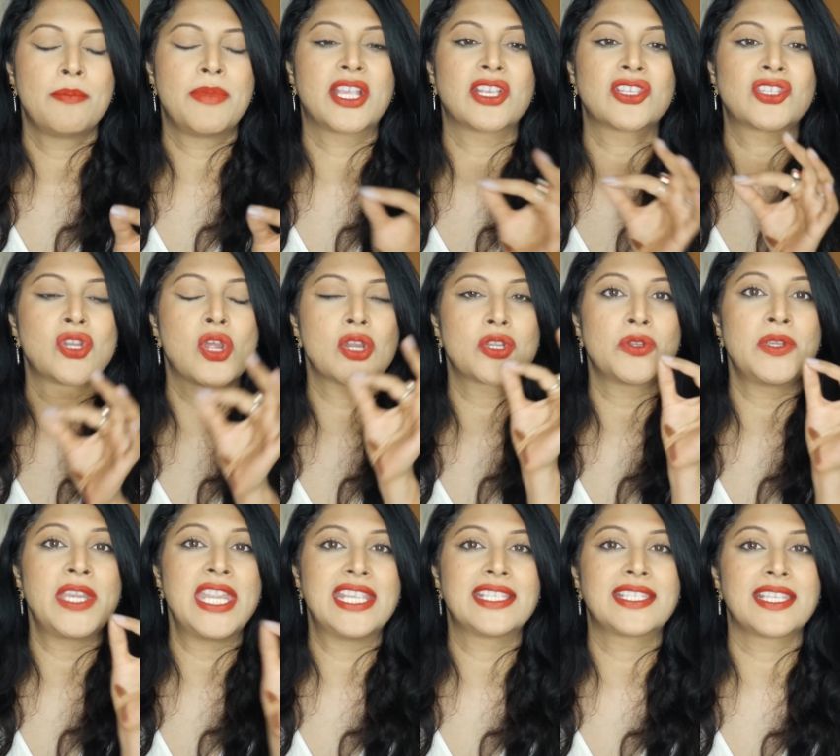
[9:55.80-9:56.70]
because not
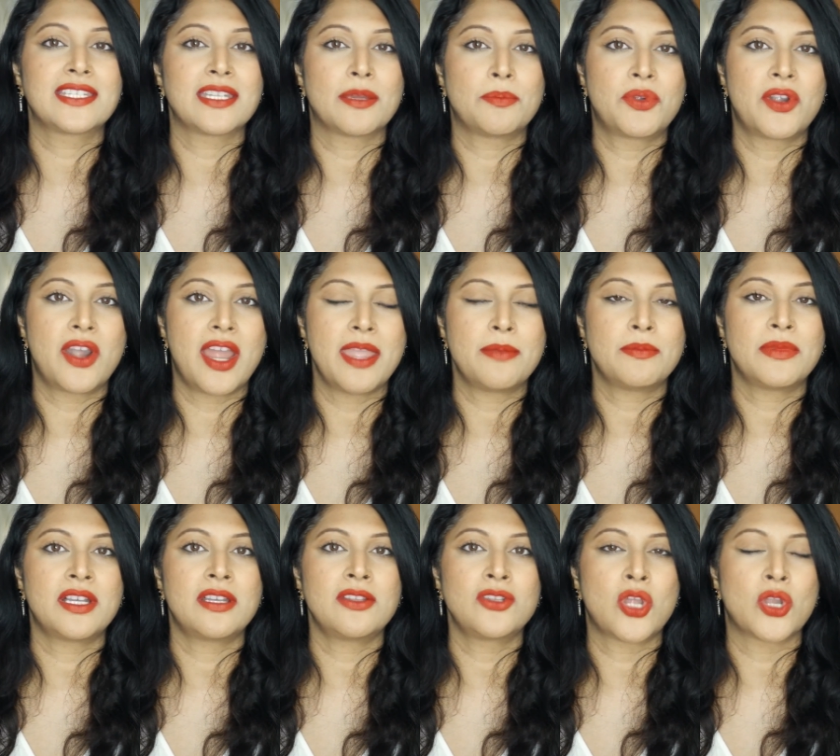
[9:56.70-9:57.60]
only is it a
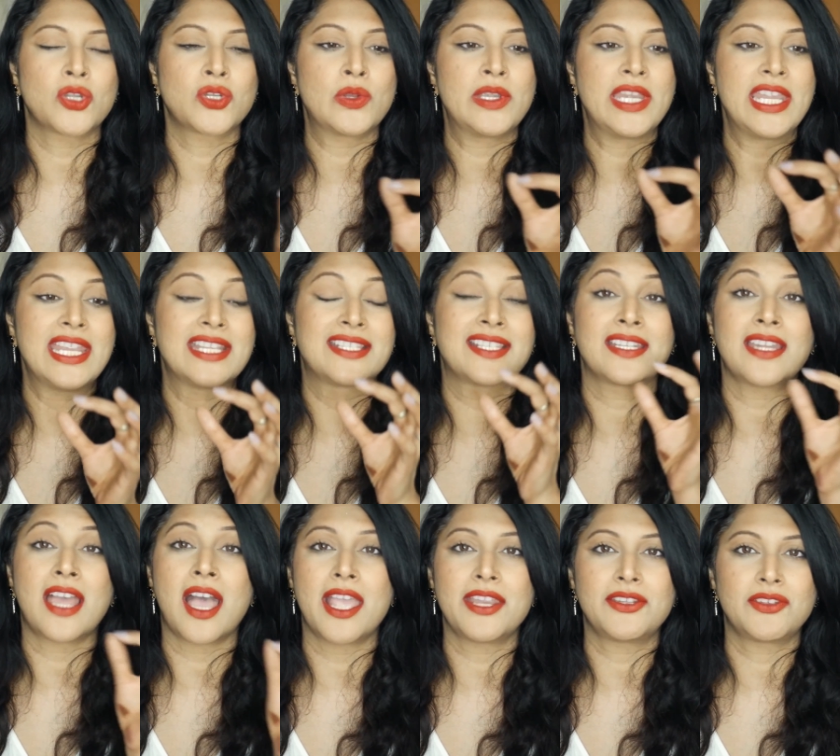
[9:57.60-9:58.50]
primer, not only is it
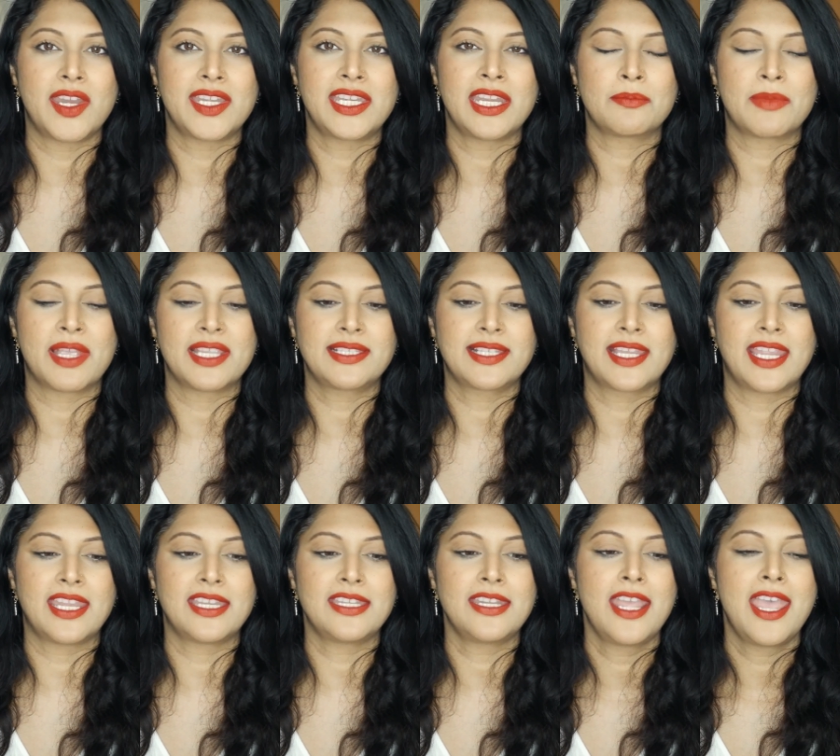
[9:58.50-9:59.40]
hydrating my
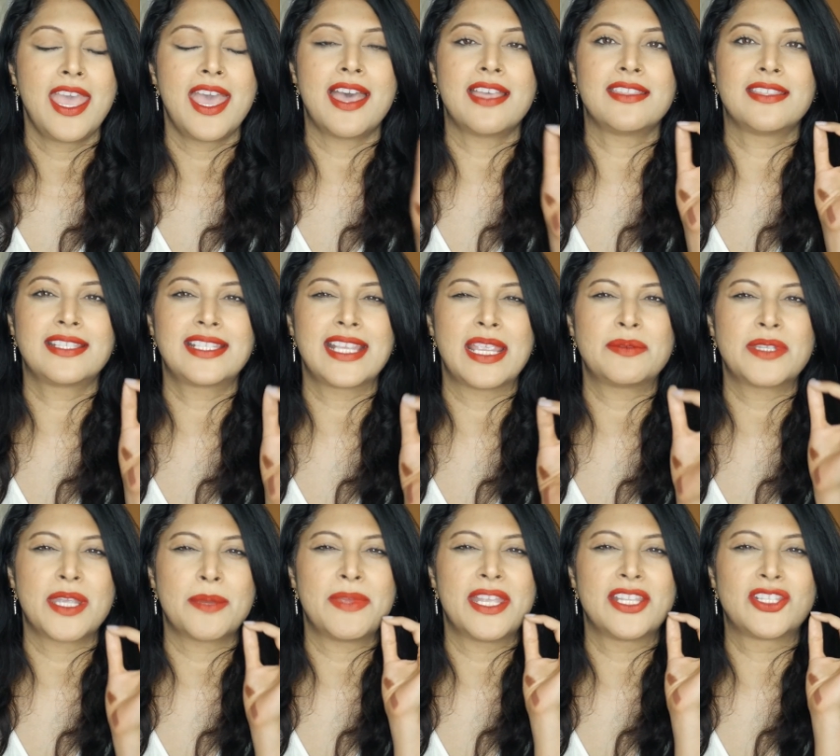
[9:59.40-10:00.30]
skin, at the same
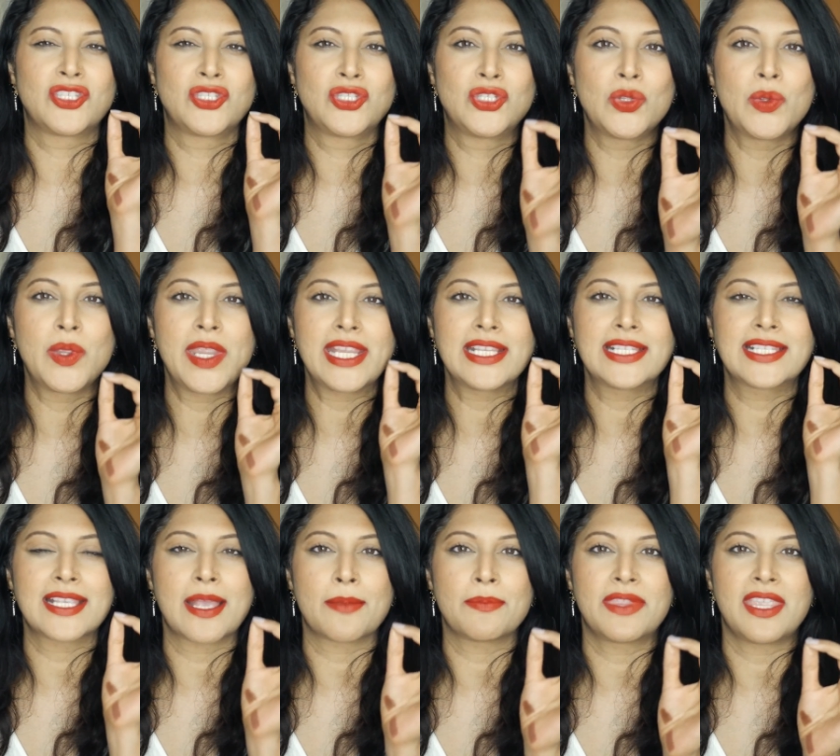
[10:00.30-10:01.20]
time it's doing
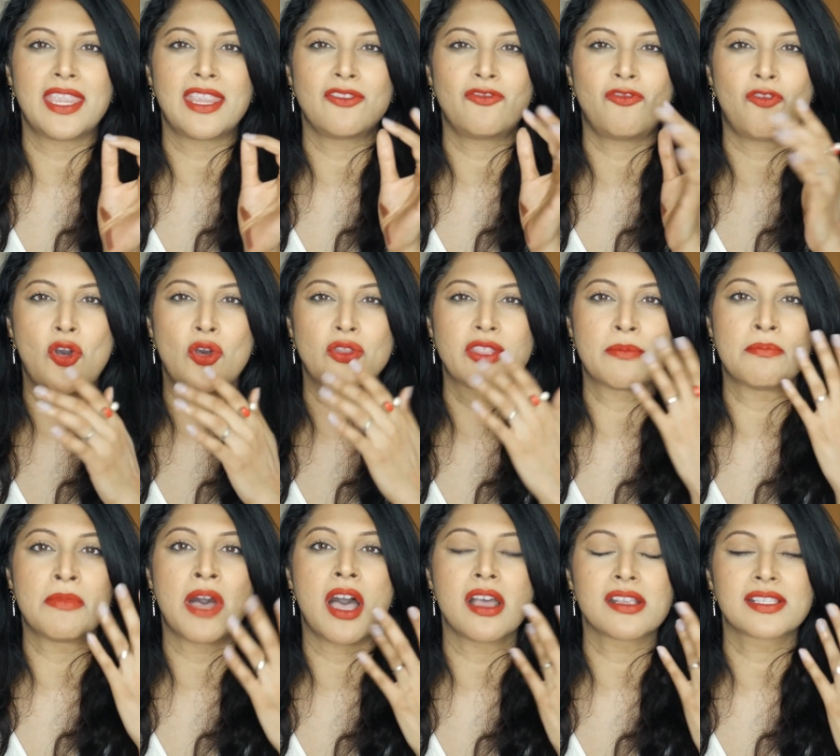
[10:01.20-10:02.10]
something for the
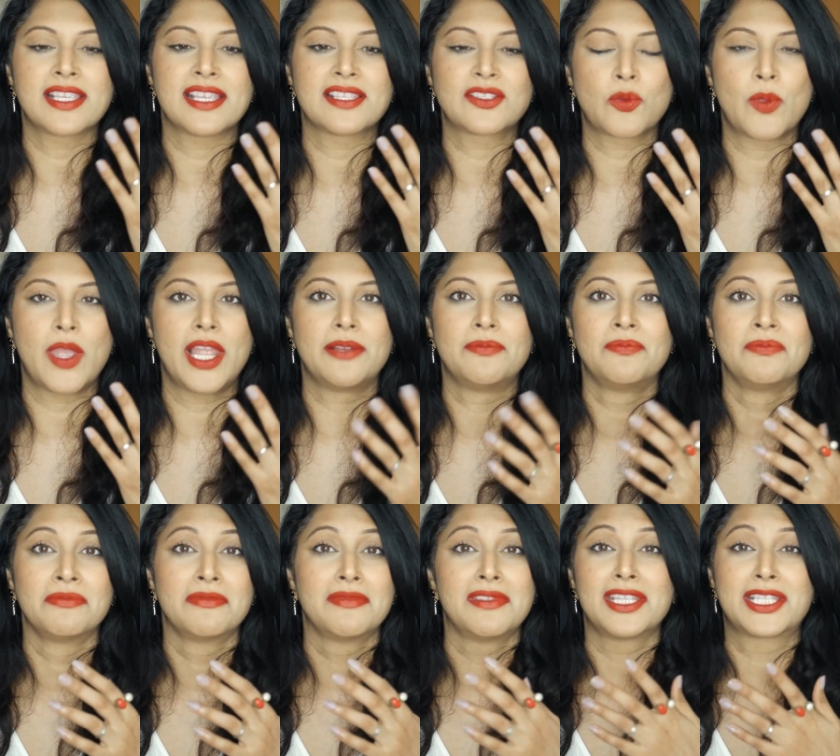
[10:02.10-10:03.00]
marks as well.
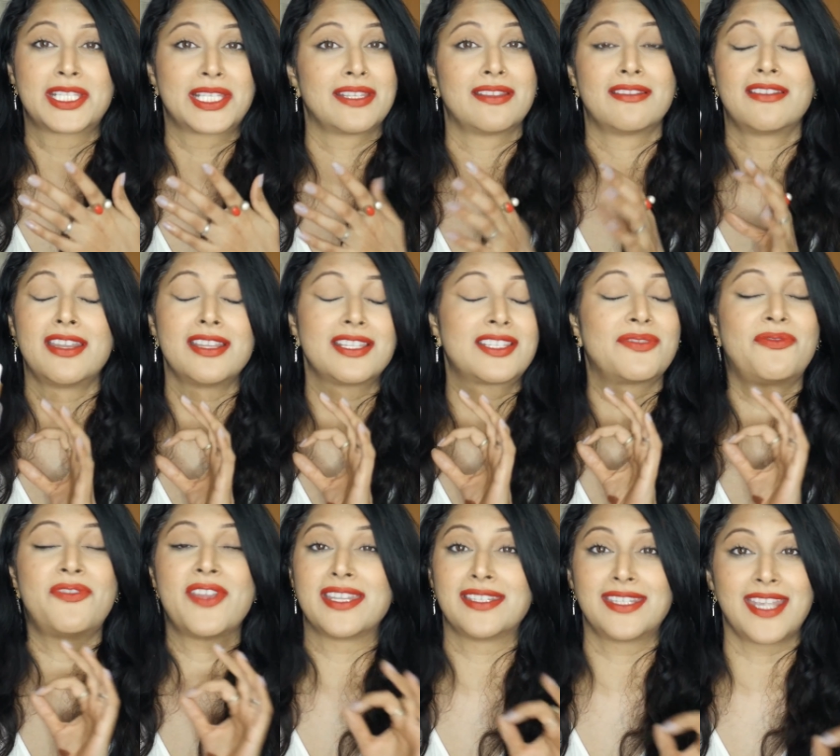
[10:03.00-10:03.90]
It's
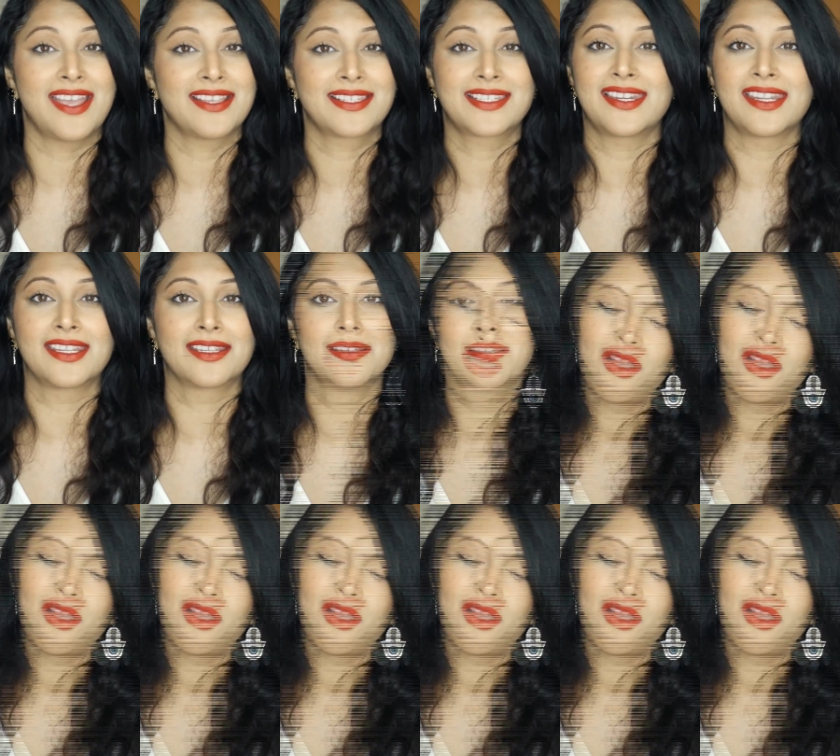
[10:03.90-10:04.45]
fantastic.